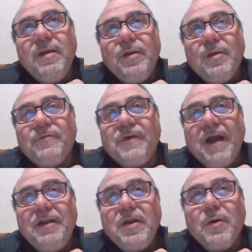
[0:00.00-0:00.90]
You know, if
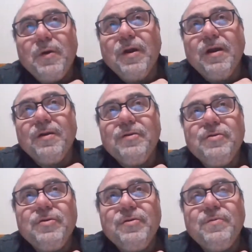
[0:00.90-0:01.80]
I know her,
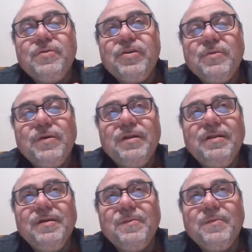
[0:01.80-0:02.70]
she
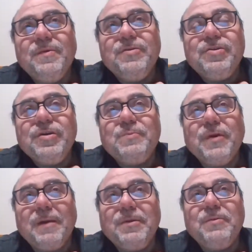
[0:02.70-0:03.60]

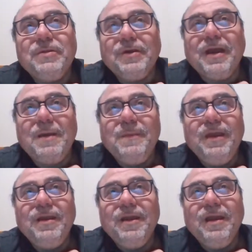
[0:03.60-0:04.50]
probably would look at
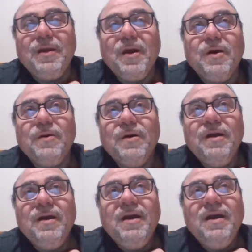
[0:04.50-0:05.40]
me and go,
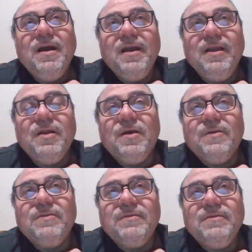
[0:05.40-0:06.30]
you
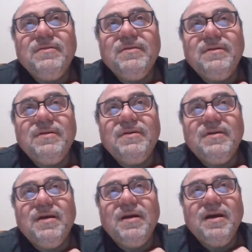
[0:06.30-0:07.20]
know,
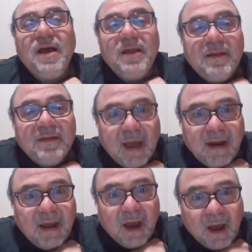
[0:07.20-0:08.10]

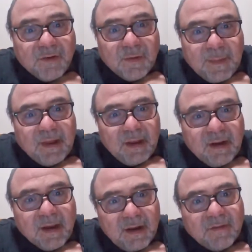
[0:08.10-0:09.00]
Lenny, $100
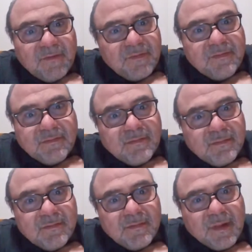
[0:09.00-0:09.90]
million couldn't
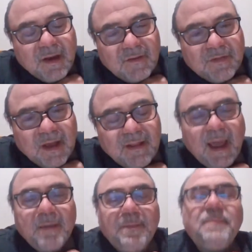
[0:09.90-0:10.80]
have done
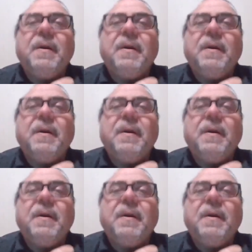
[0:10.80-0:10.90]
that.